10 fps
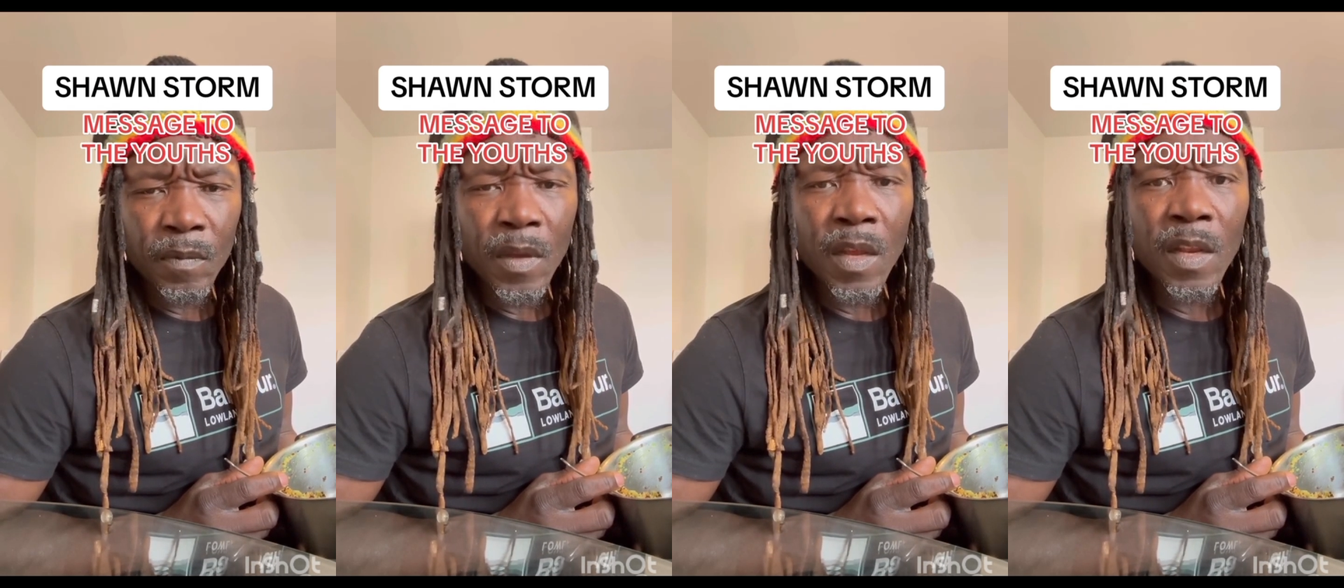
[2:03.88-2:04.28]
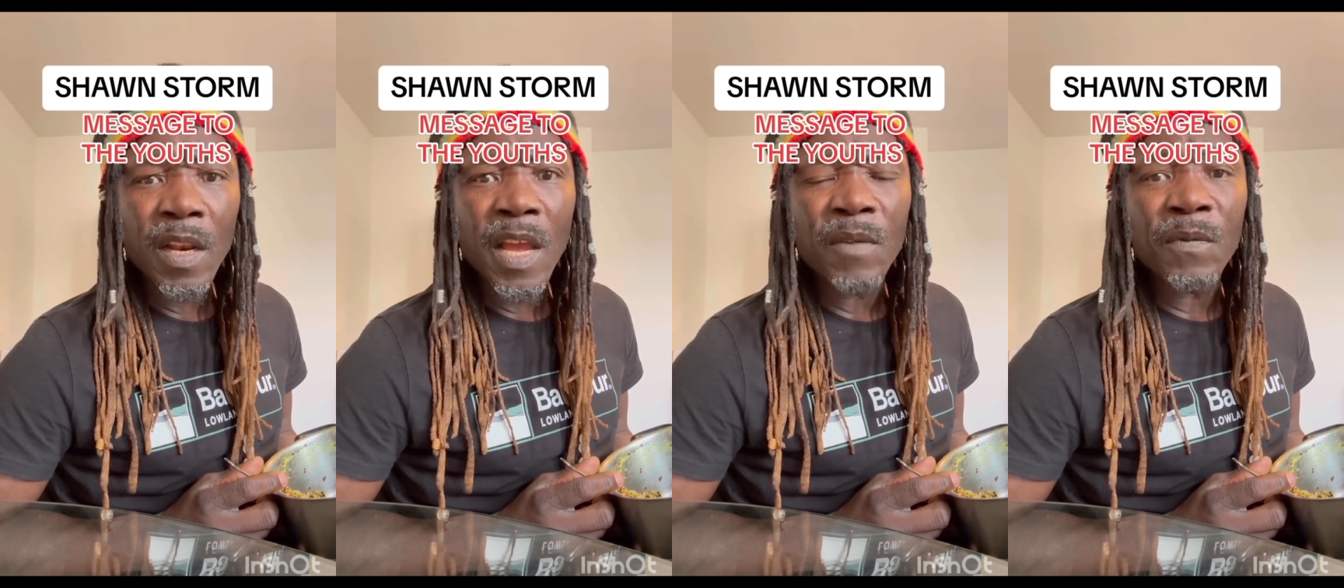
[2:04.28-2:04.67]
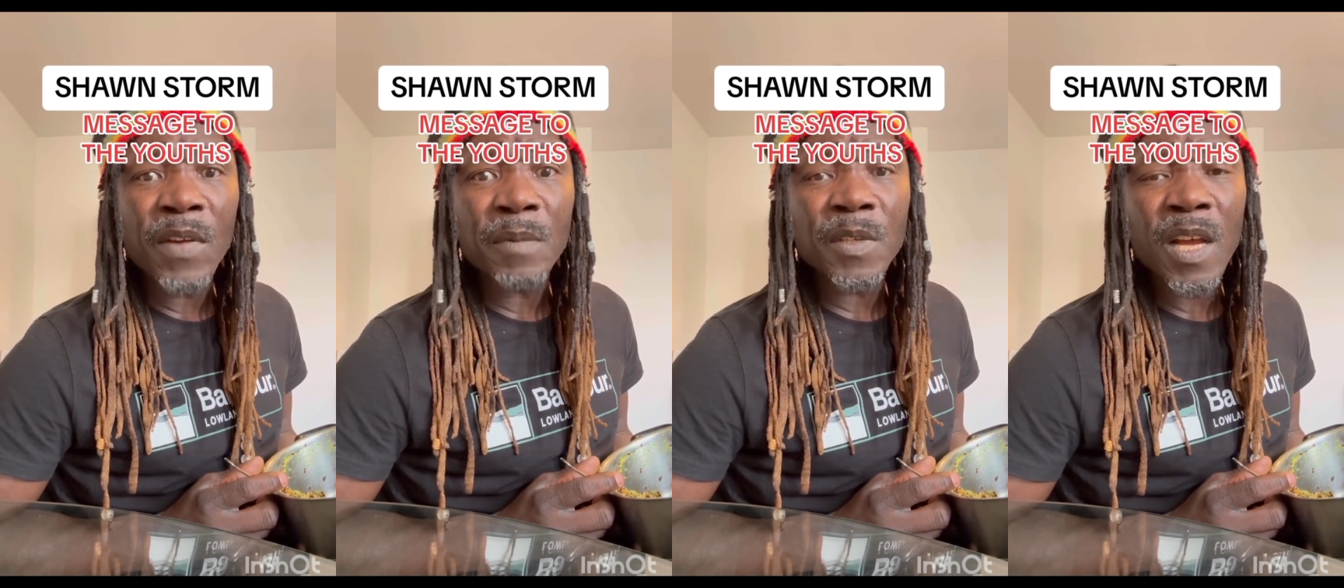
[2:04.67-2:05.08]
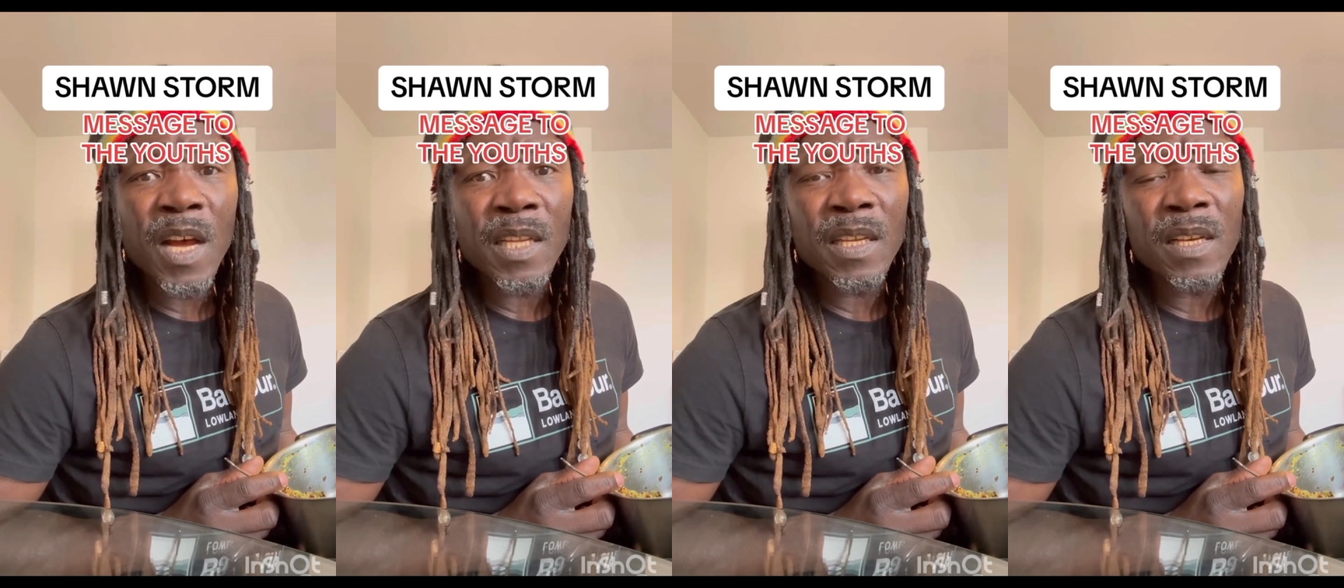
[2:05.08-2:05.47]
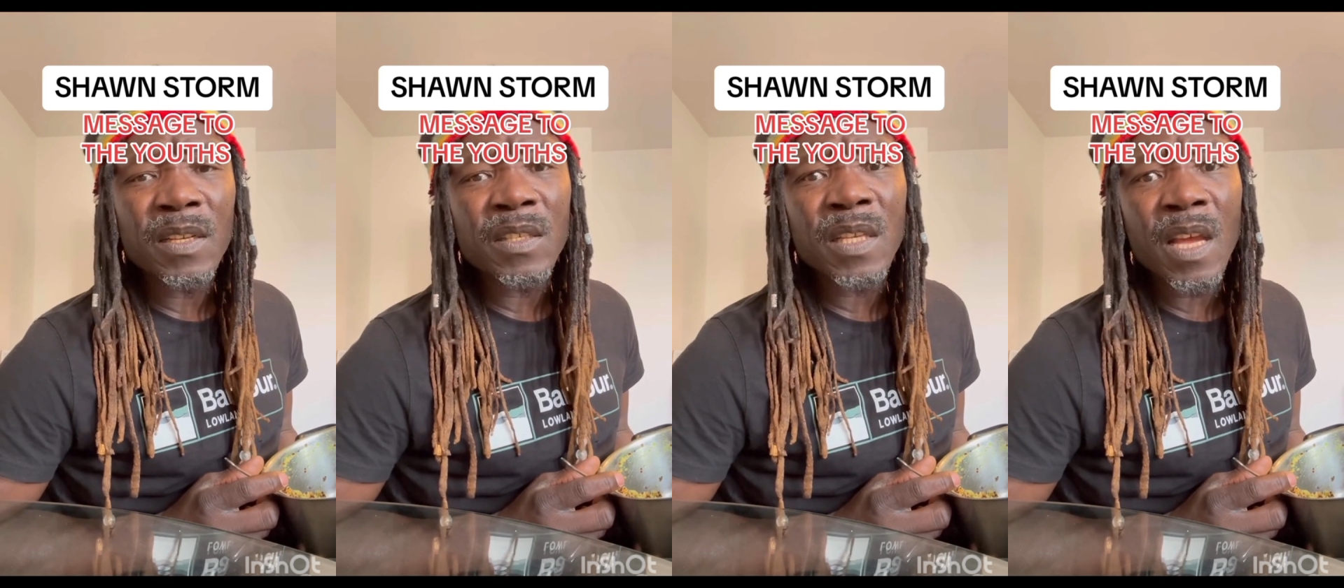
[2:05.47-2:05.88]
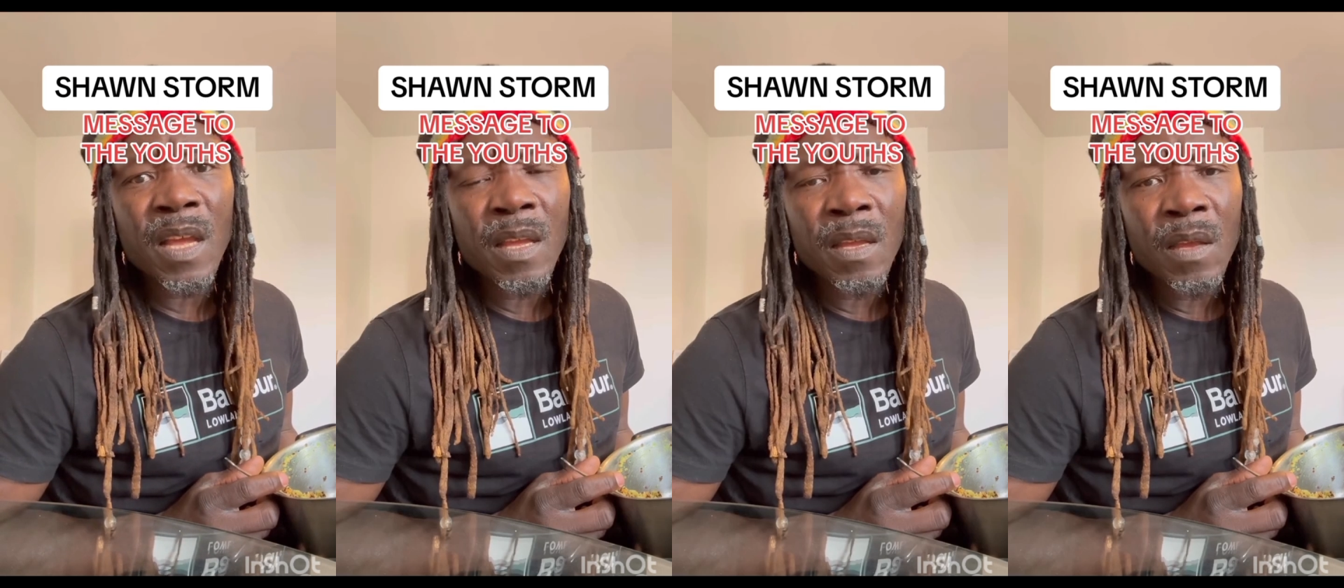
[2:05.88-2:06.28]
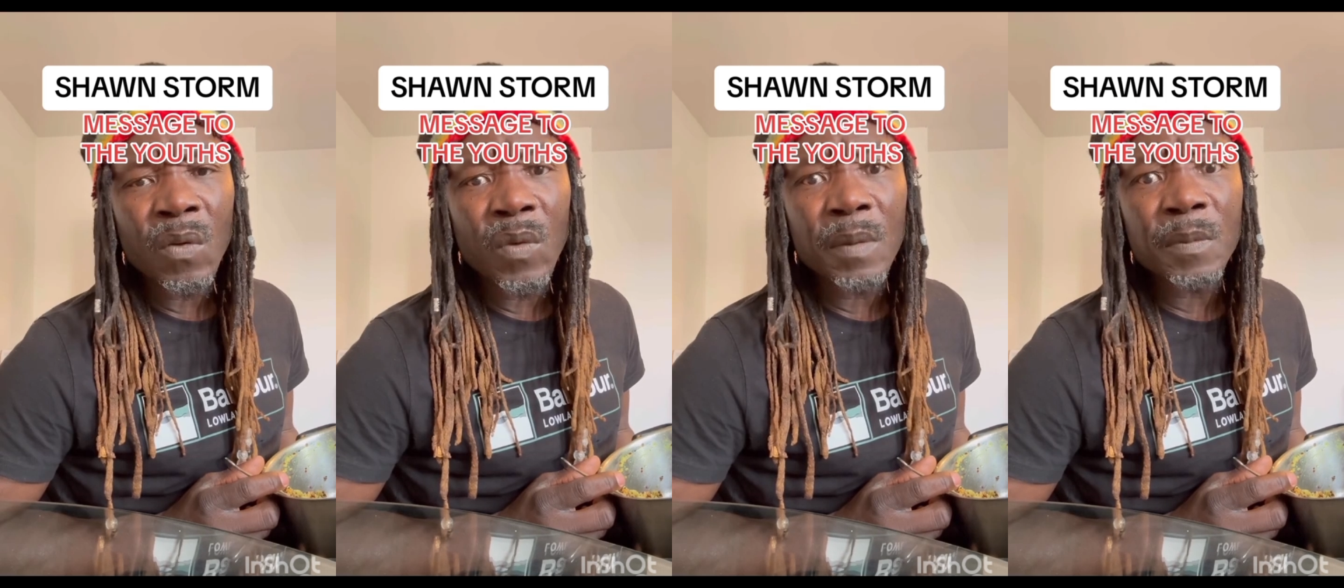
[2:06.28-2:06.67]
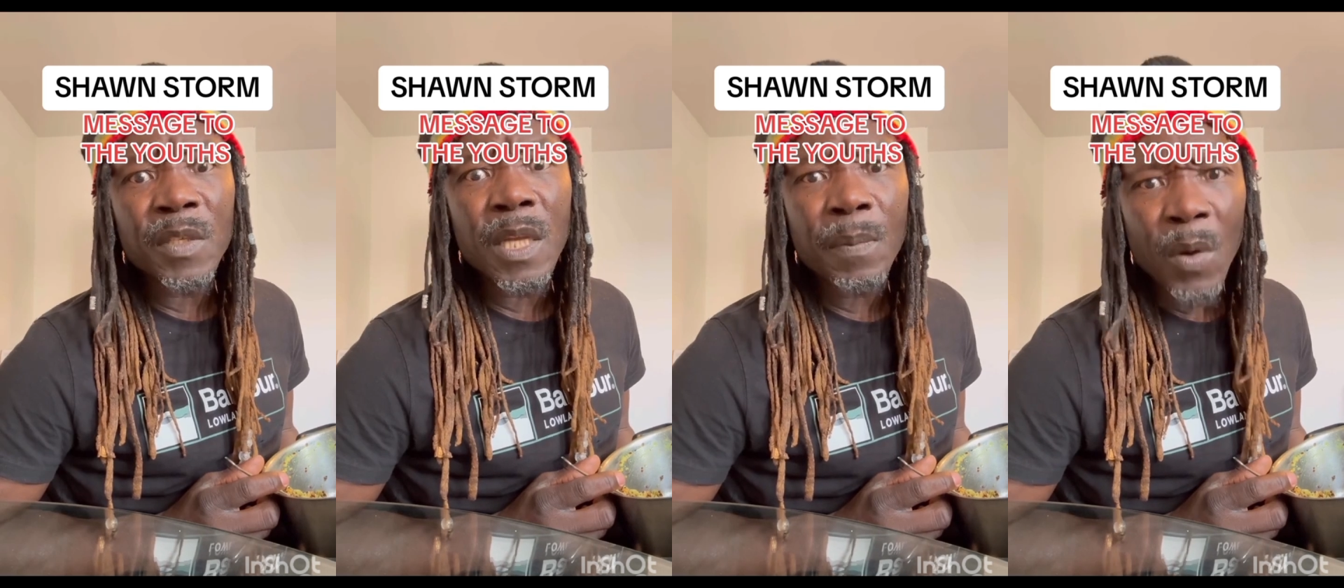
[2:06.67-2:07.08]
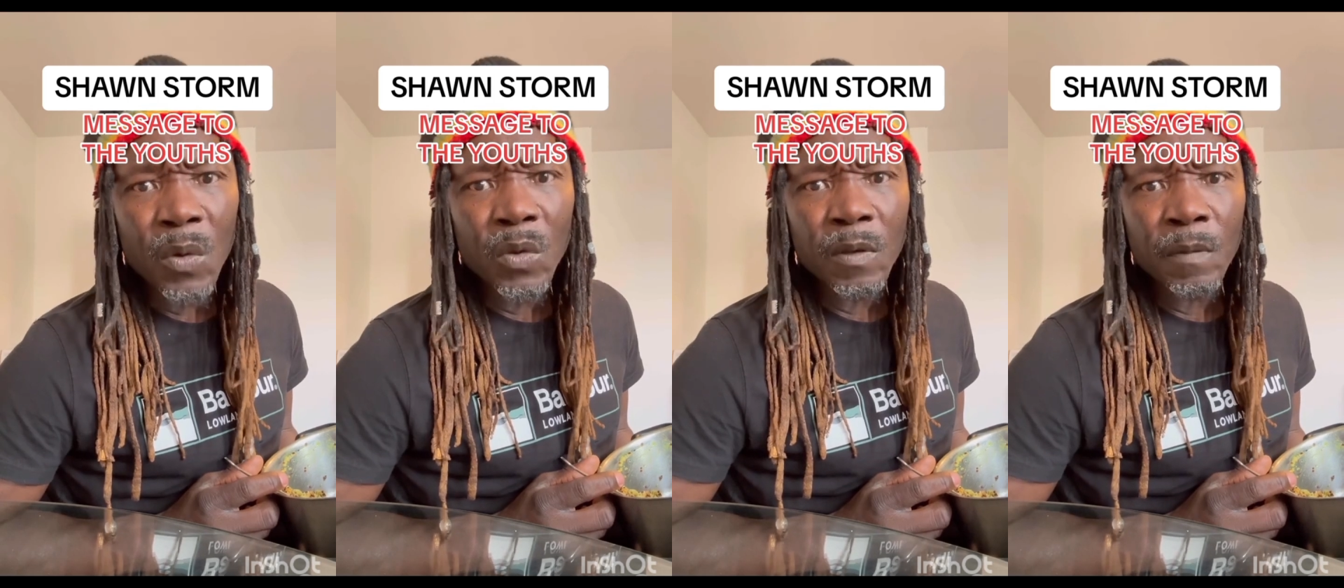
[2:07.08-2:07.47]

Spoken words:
And like Vybz Kartel say, when him step out,